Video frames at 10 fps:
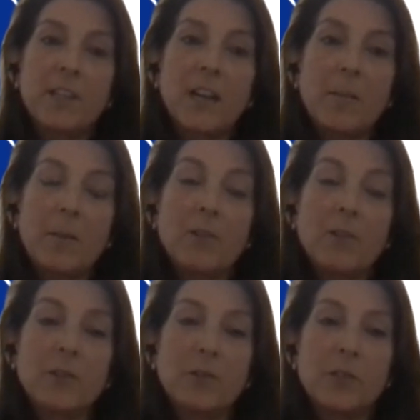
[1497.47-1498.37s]
time
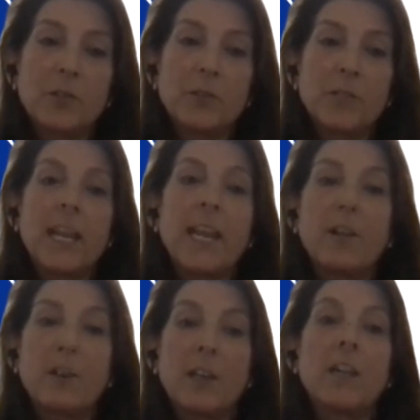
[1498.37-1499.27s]
also to
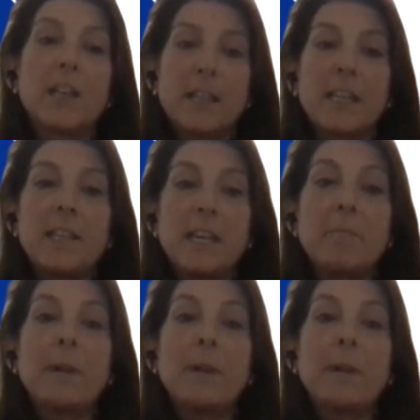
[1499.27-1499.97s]
take on the, the